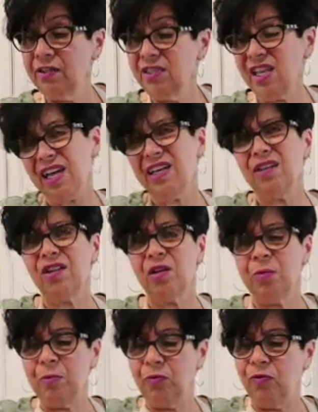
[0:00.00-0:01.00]
Saturday a lot
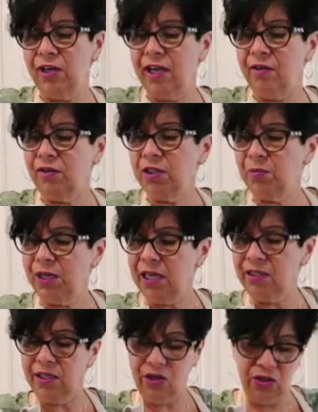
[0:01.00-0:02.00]
of people run errands, but
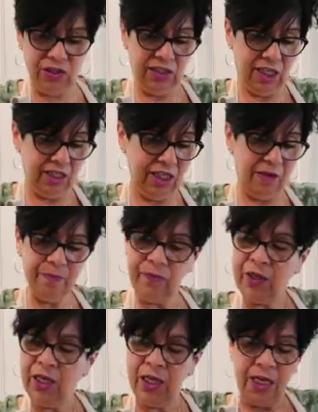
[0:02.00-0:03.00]
I'd say on a Sunday.
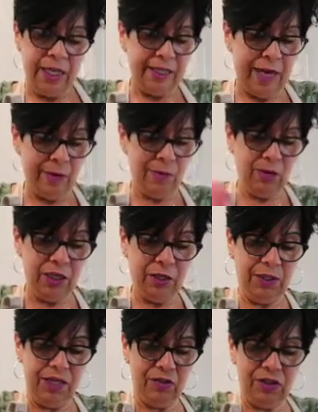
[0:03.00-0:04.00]
Now I'm going to
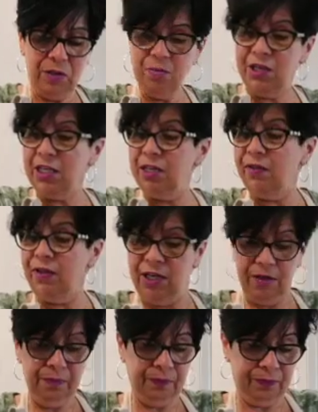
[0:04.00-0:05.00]
layer some meat in
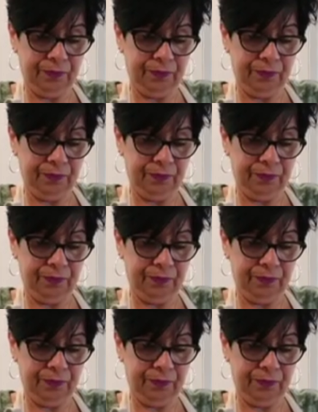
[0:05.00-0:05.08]
there.